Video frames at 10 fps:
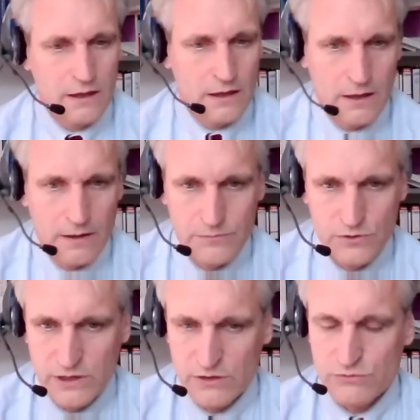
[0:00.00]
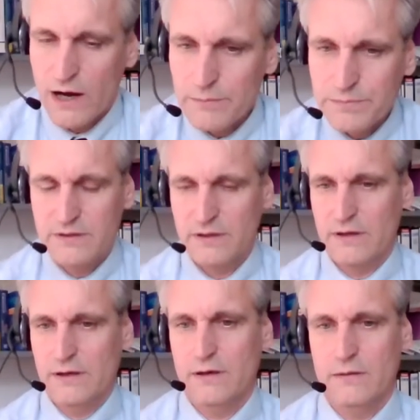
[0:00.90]
um, you get robbed,
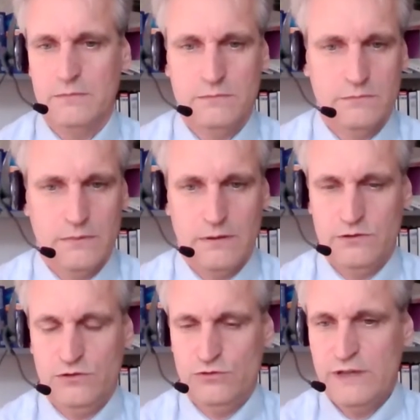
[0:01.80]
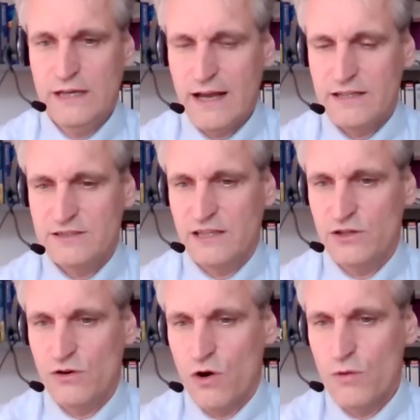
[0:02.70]
um, you realize
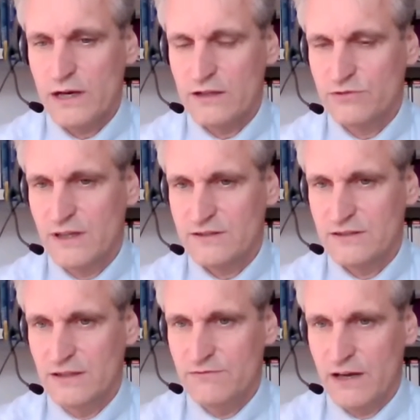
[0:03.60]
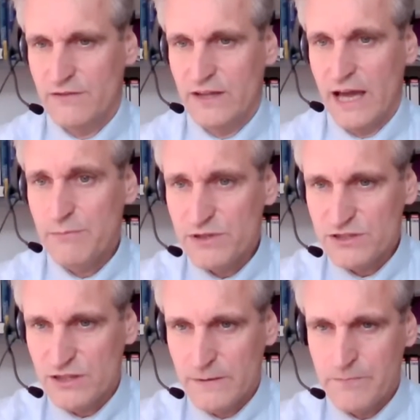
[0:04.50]
that your home country doesn't even have an
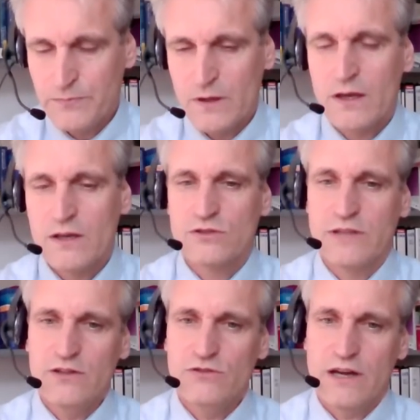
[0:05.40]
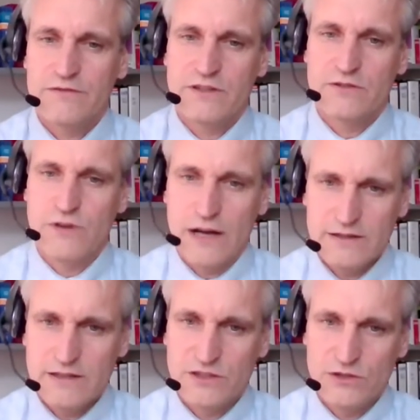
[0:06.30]
embassy. So then you have the
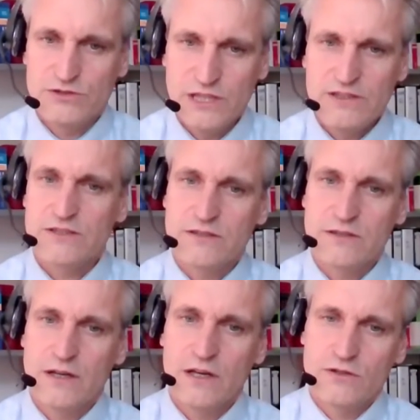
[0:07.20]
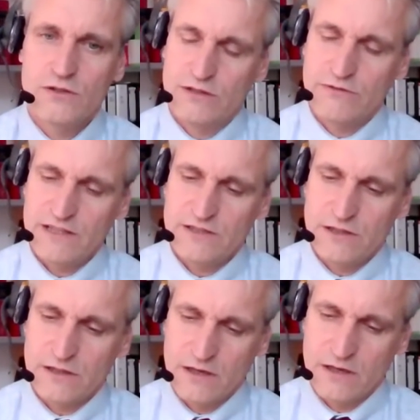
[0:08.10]
right as a new citizen to address
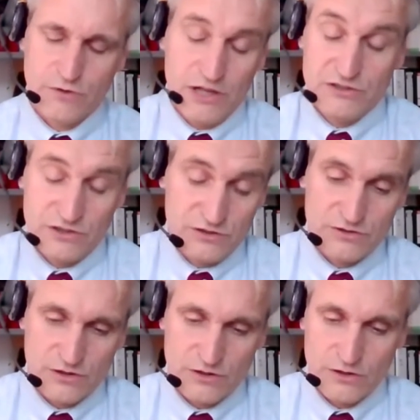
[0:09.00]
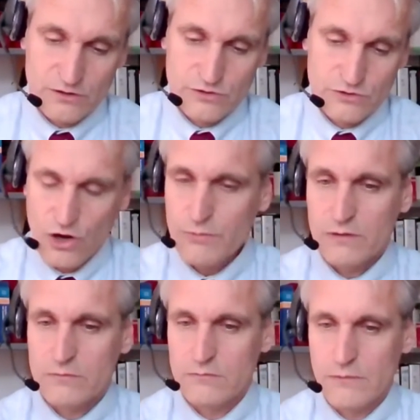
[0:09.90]
the, for instance, uh,
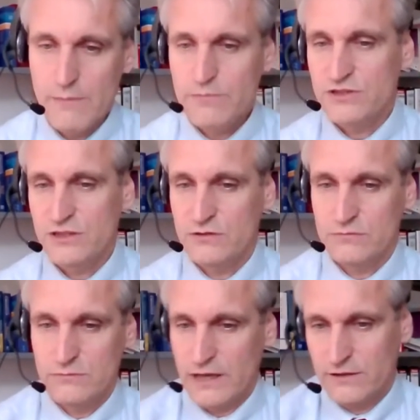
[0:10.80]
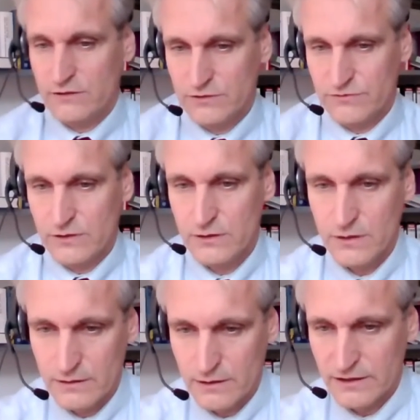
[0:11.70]
German embassy to take sort of a,
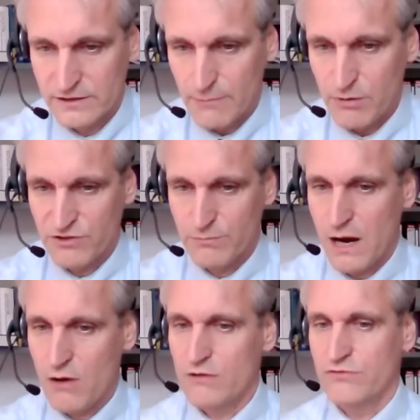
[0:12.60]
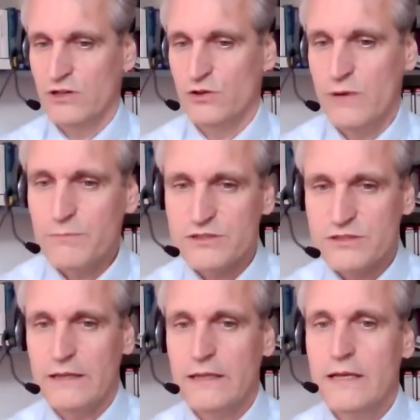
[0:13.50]
an, an example of a powerful EU member
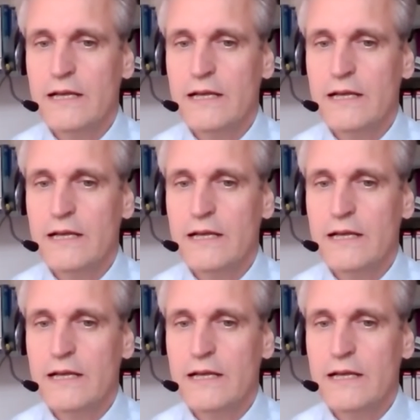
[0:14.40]
state.